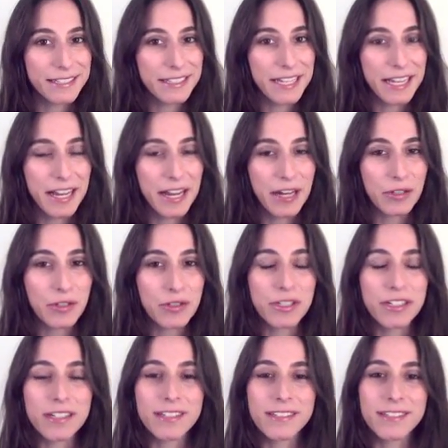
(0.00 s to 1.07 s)
that
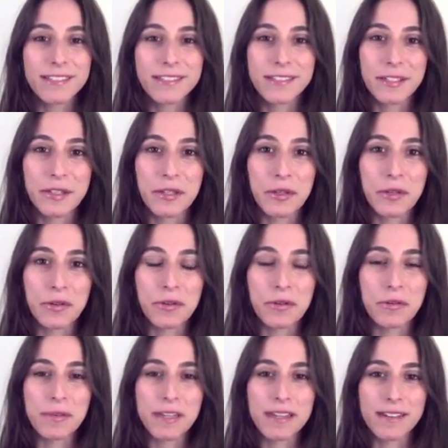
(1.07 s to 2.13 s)
extra guru
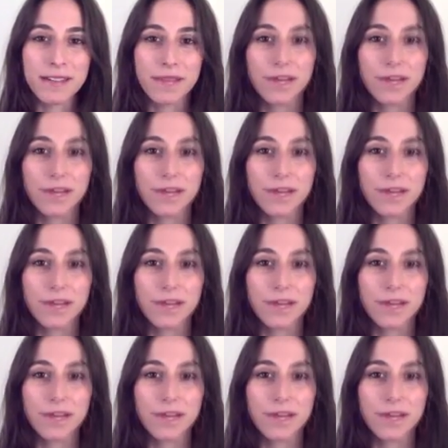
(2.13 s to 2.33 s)
bead.